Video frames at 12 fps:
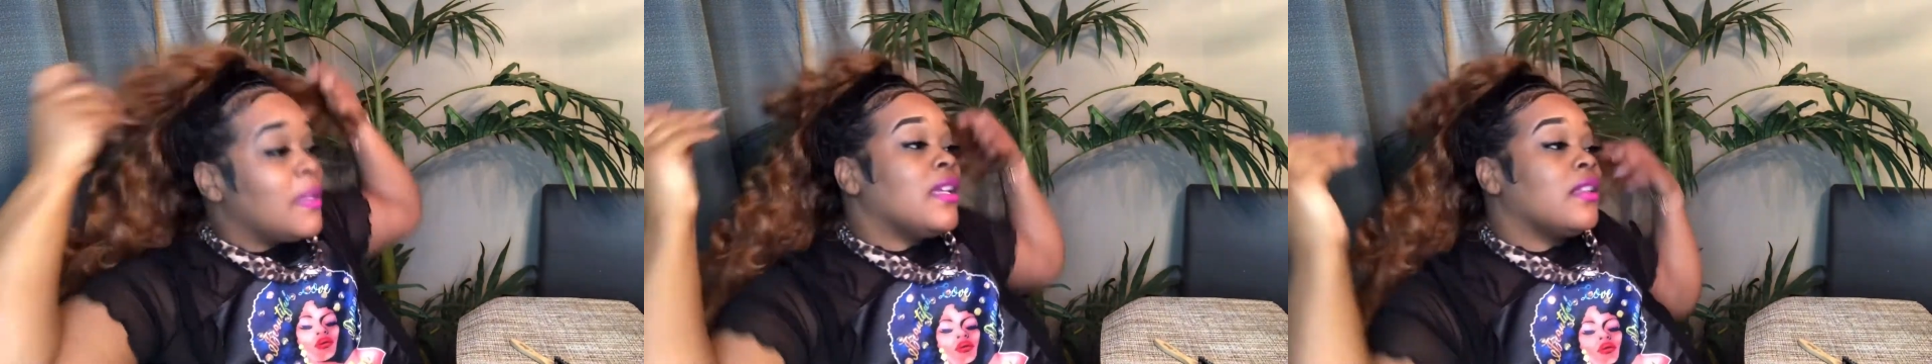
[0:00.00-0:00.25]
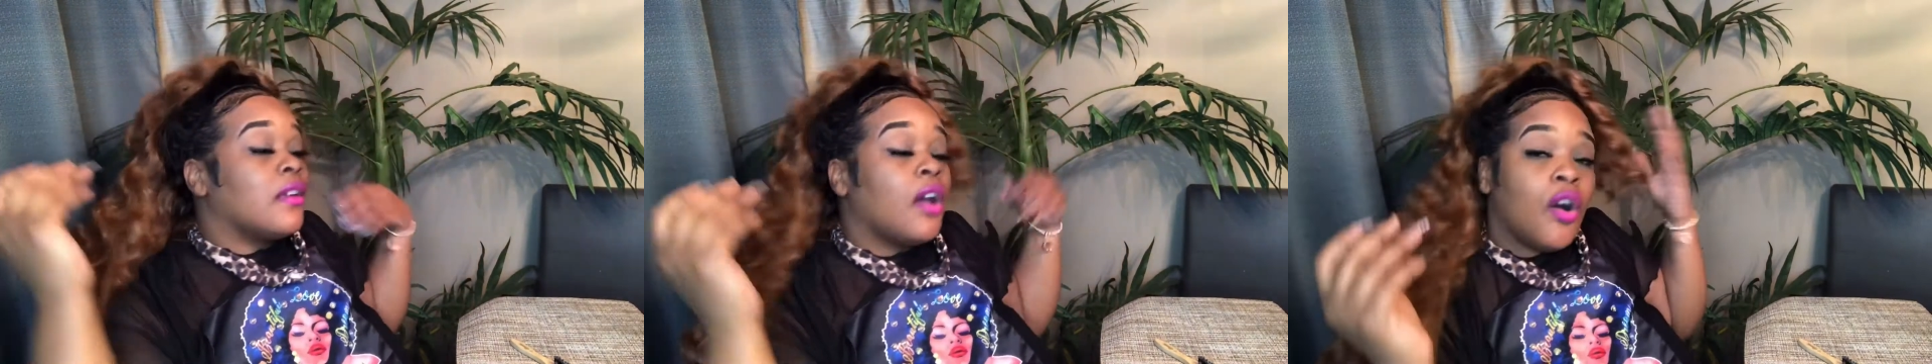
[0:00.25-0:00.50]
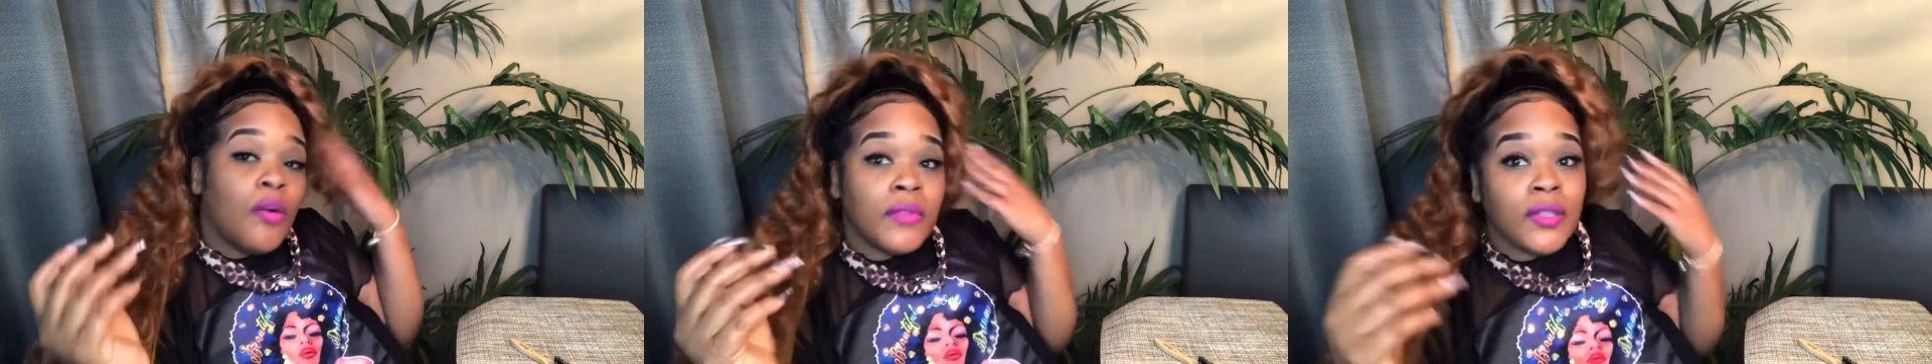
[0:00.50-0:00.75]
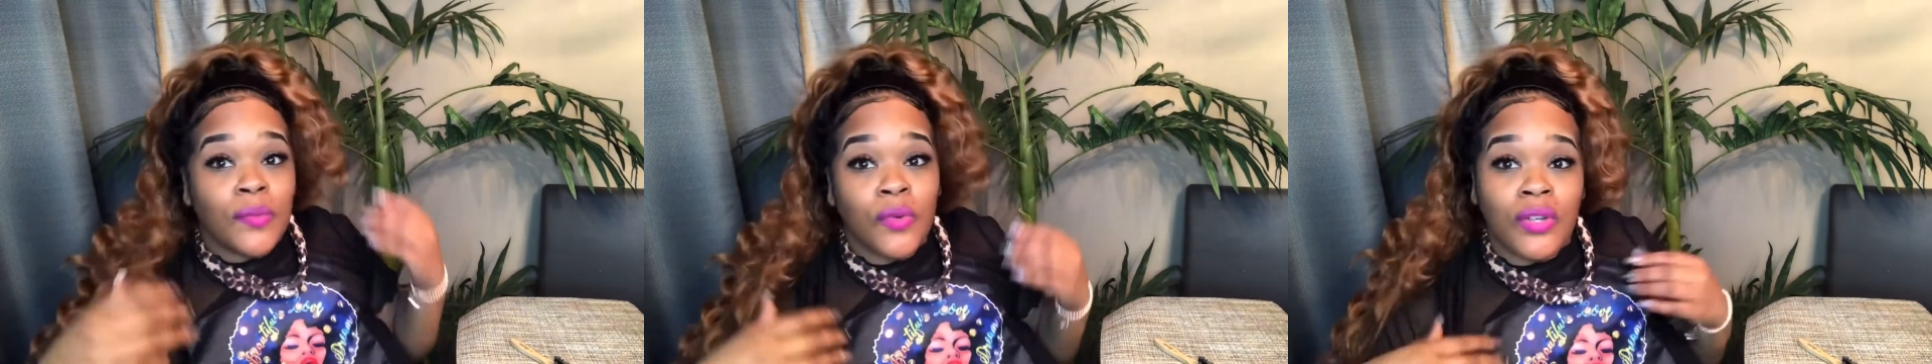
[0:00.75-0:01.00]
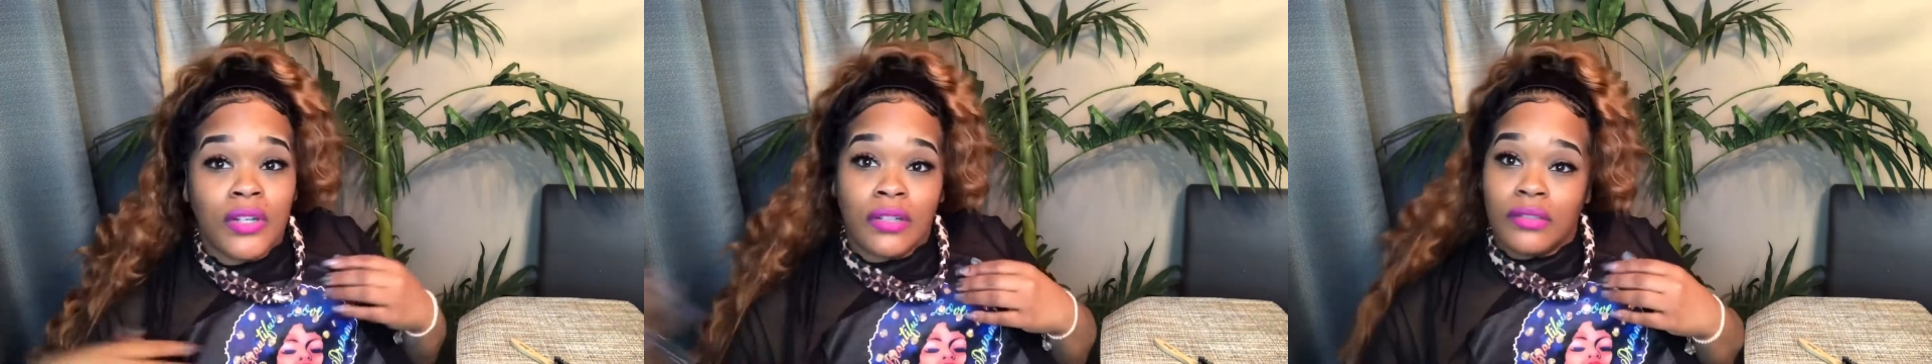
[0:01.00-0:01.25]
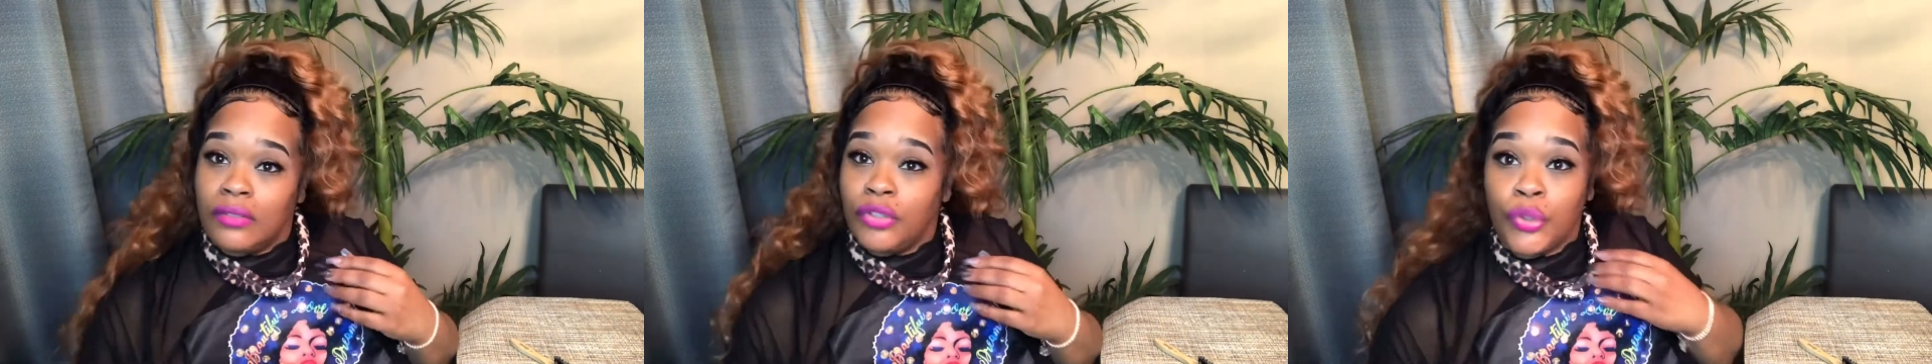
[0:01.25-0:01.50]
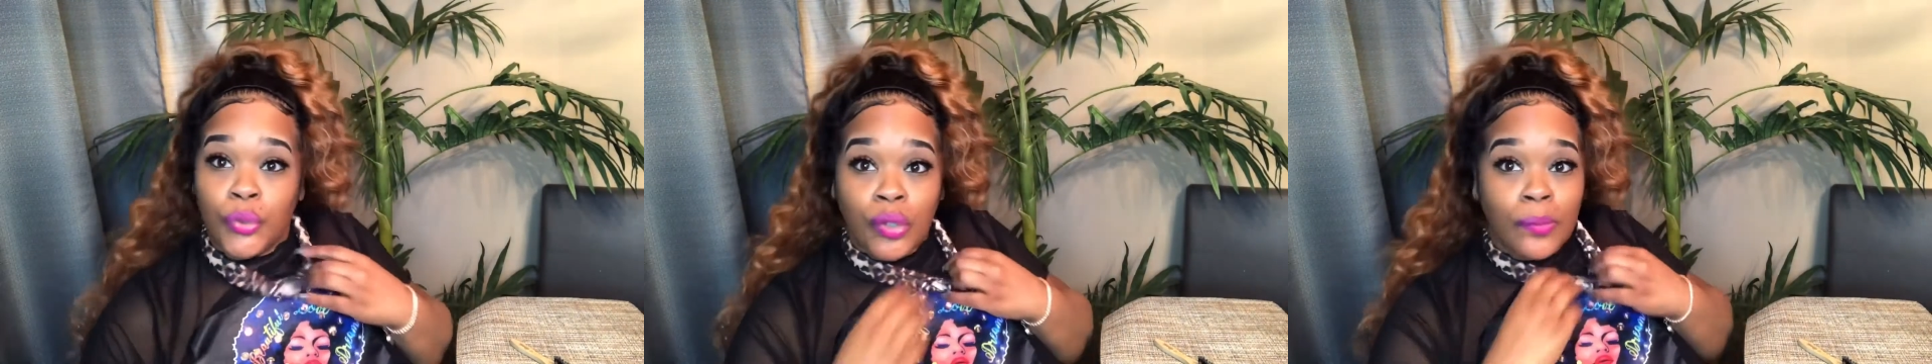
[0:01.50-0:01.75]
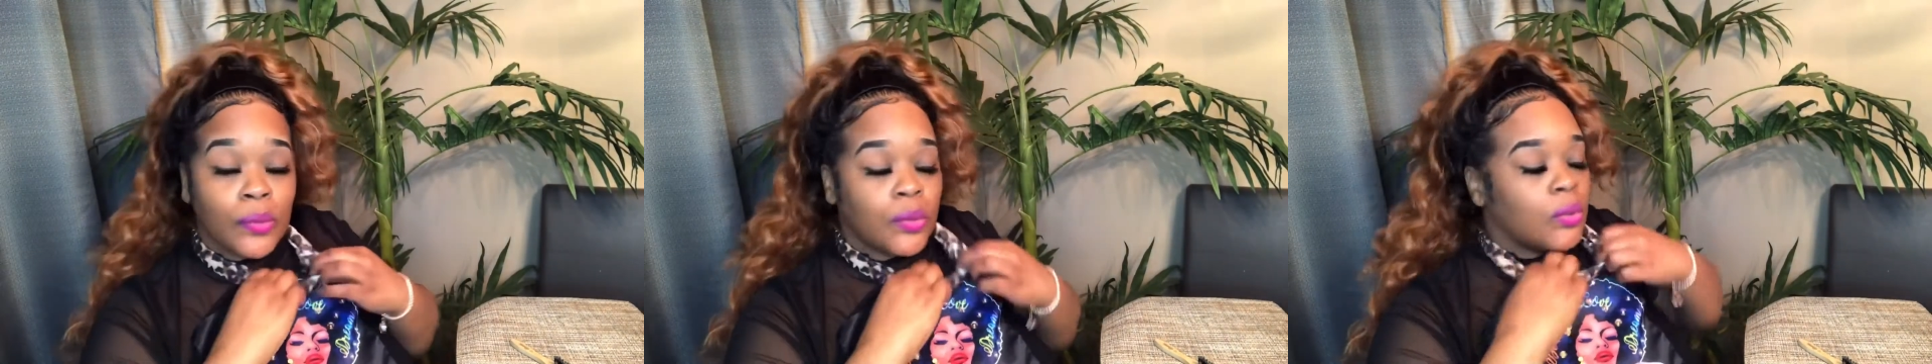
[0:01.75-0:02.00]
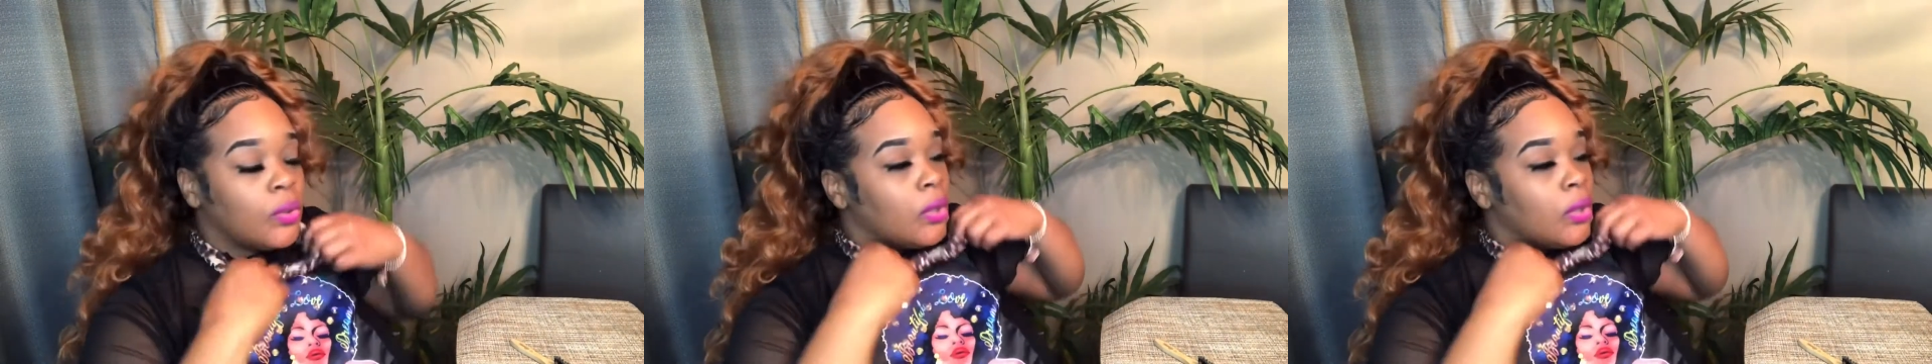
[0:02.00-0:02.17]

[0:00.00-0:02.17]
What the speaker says: the comb is more durable,